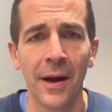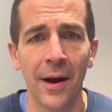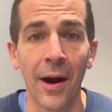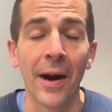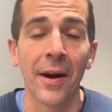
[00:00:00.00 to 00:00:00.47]

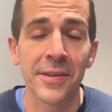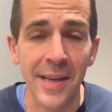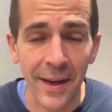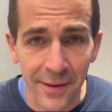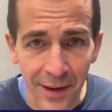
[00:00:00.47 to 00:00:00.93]
All right, our
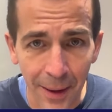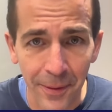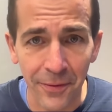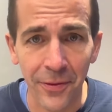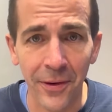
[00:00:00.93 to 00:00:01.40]
second
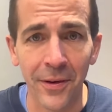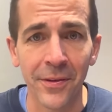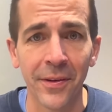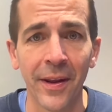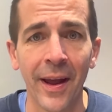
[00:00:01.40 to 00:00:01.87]
topic for
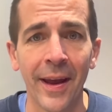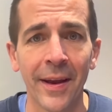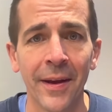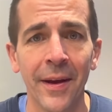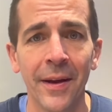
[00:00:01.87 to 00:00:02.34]

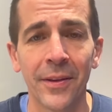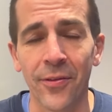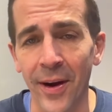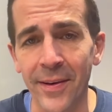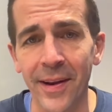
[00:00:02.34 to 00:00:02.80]
today, the
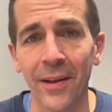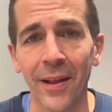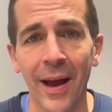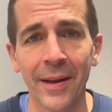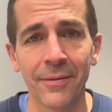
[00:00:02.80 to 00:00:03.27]
trade
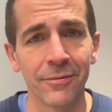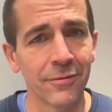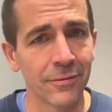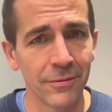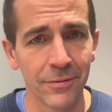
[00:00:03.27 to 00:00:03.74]
deadline,
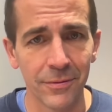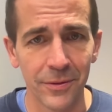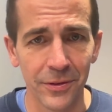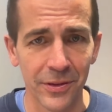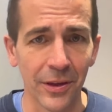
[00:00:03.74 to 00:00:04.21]

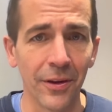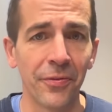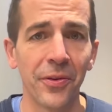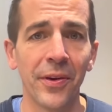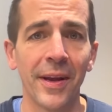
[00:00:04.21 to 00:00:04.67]
still a
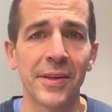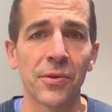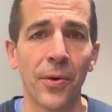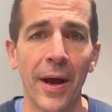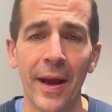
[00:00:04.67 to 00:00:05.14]
few days
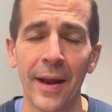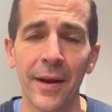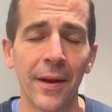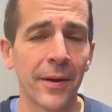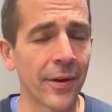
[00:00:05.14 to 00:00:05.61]

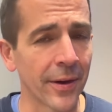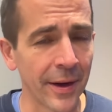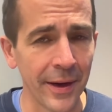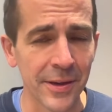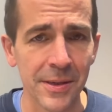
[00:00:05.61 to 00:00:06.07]
away. You're going
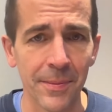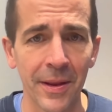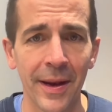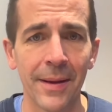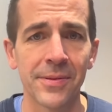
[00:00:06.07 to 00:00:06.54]
to hear some of
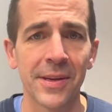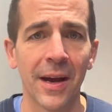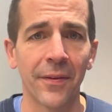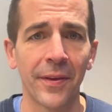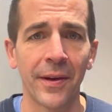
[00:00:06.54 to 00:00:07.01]
the names
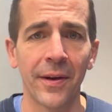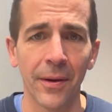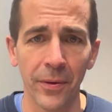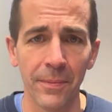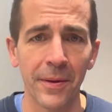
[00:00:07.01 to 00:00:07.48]
out there,
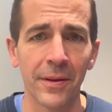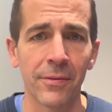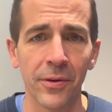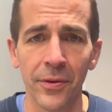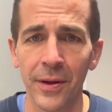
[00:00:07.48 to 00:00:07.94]
and we've been
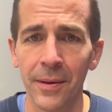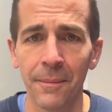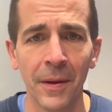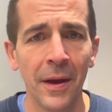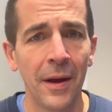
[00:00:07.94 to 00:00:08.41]
through them.